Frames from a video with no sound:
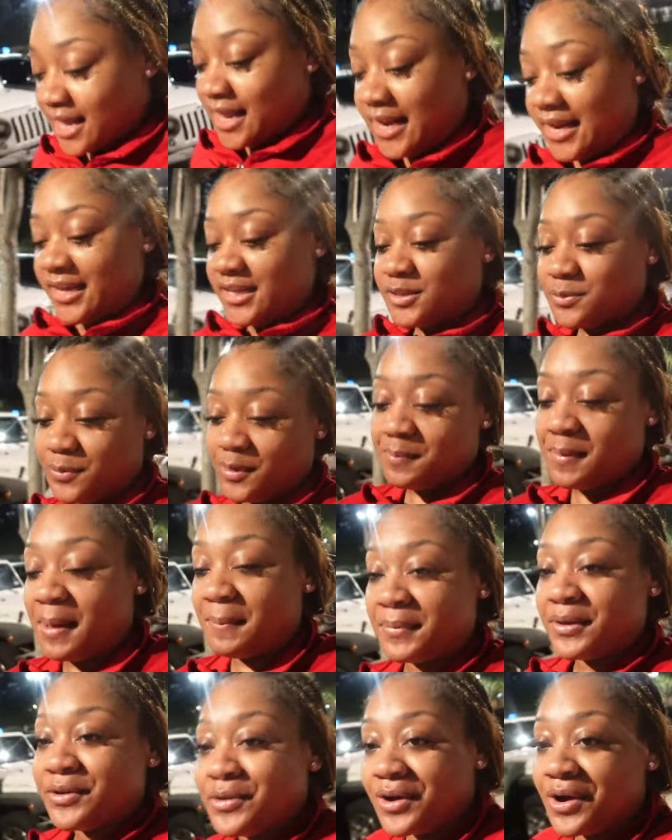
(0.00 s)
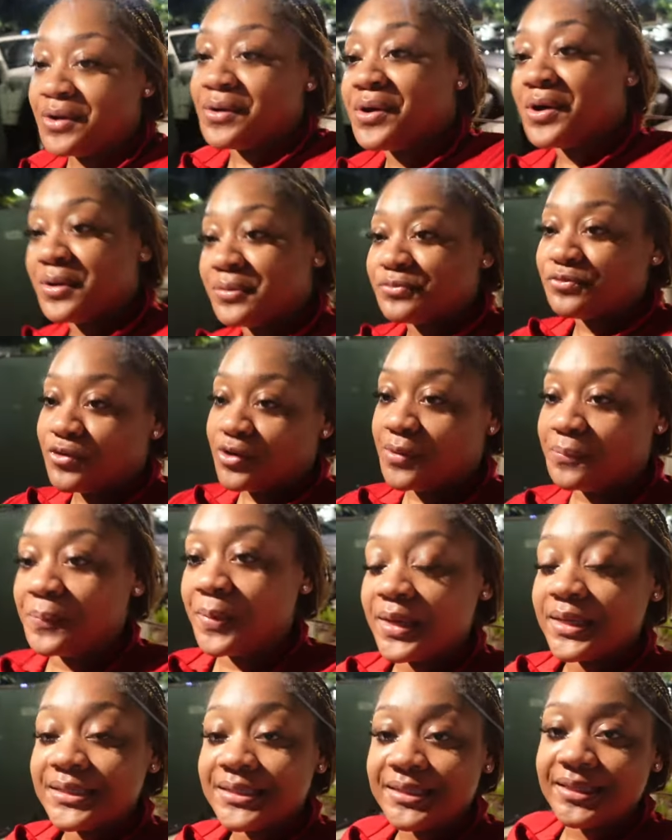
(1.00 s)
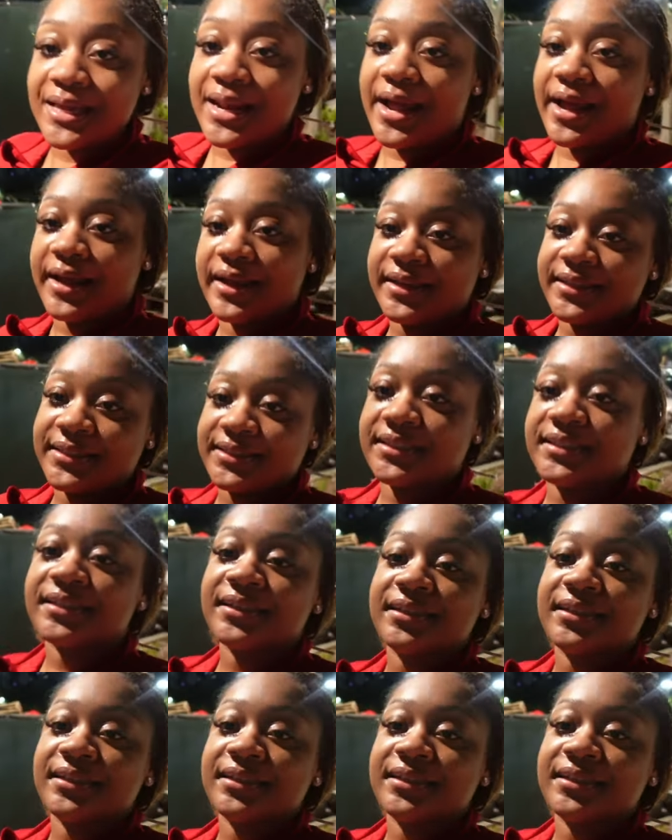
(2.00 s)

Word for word: and that's where my meal gonna come from tonight.